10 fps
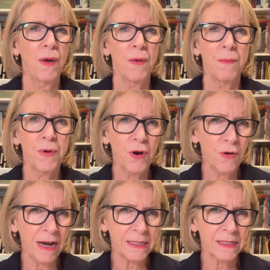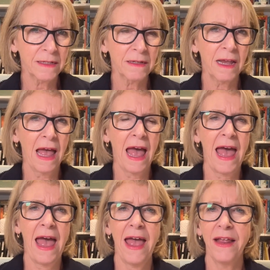progress
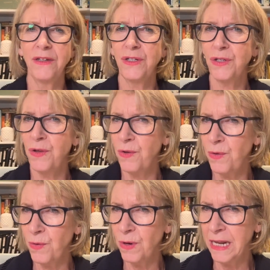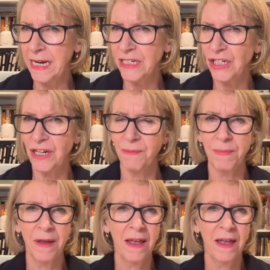and do leadership